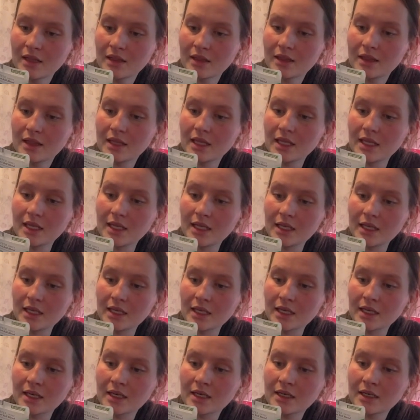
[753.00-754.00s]

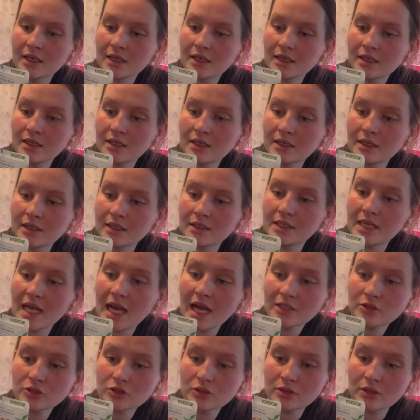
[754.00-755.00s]
The
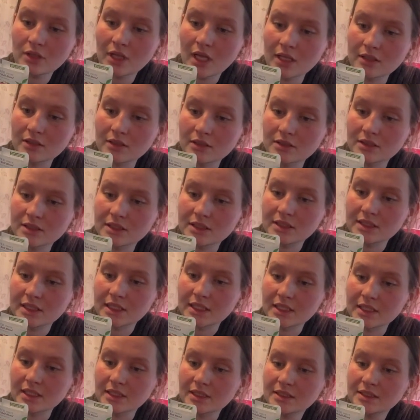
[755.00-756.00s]
natural colored
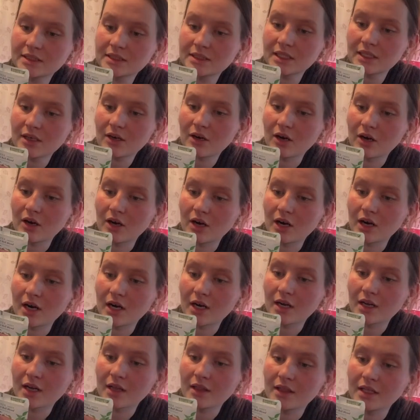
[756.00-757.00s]
seeds
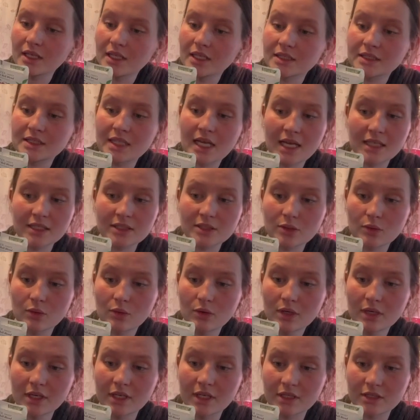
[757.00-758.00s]
are the intense
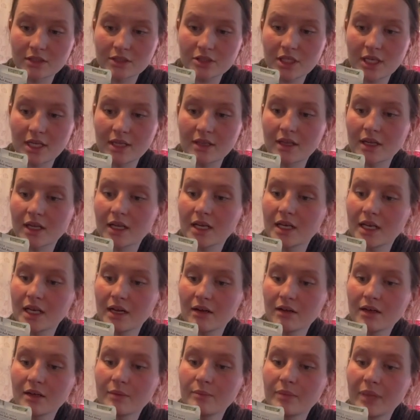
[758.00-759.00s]
orange, and the
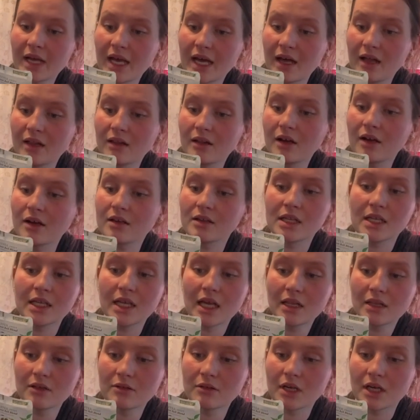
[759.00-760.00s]
Canary Bell are the
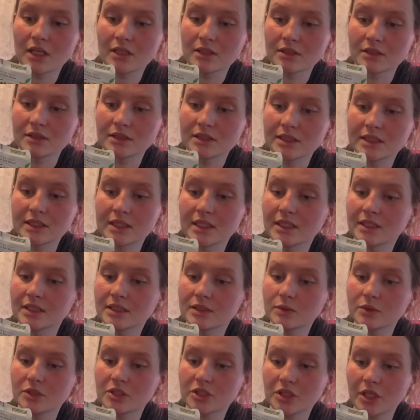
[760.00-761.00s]
yellow colored
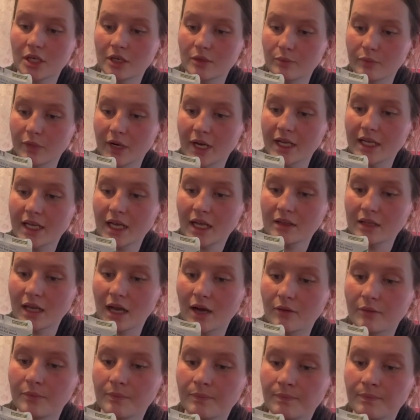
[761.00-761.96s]
seeds, which turn bright yellow.